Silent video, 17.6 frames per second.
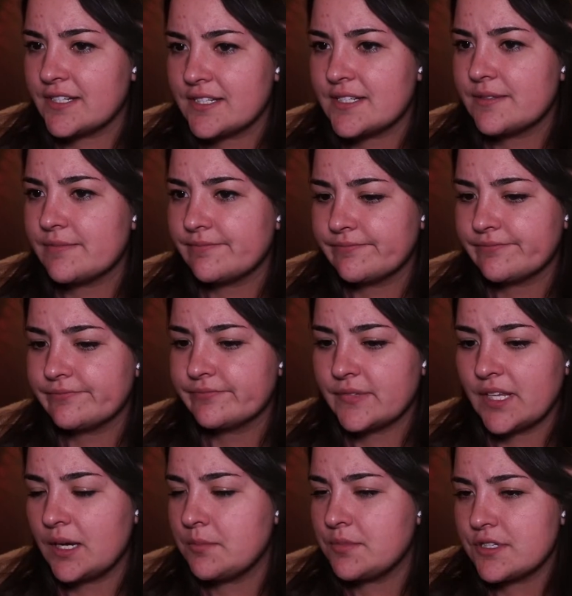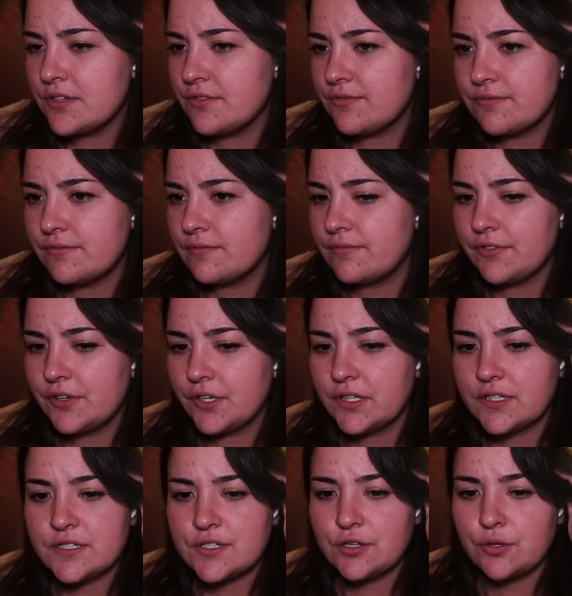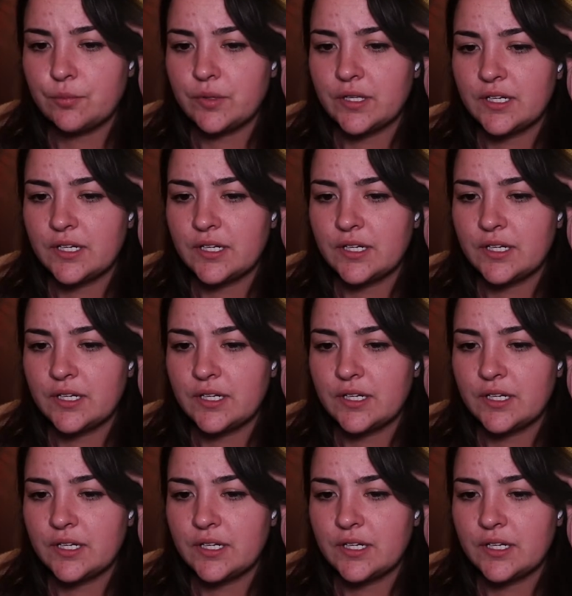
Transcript: Most of you are probably quite familiar with this if you've used text to columns before.